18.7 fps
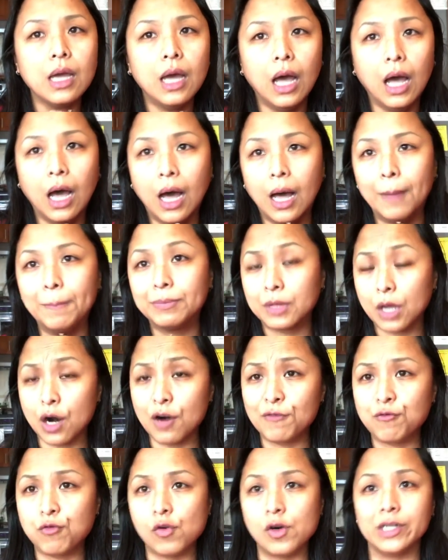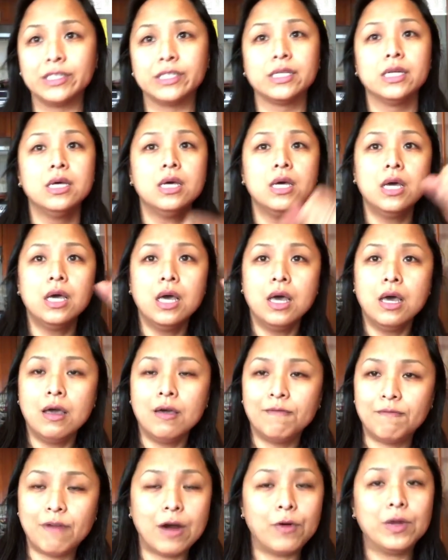dark force.
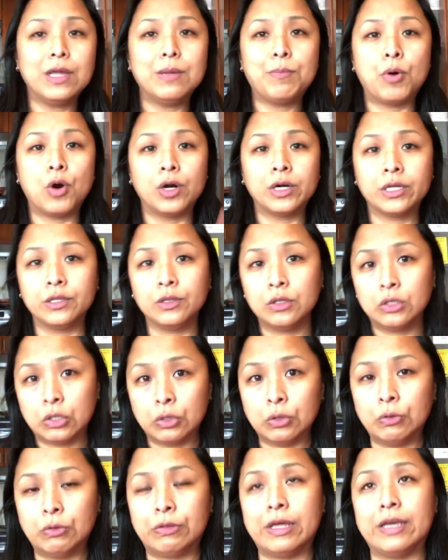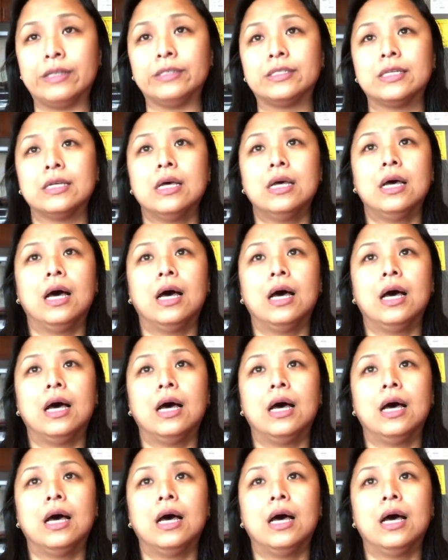Very important two things.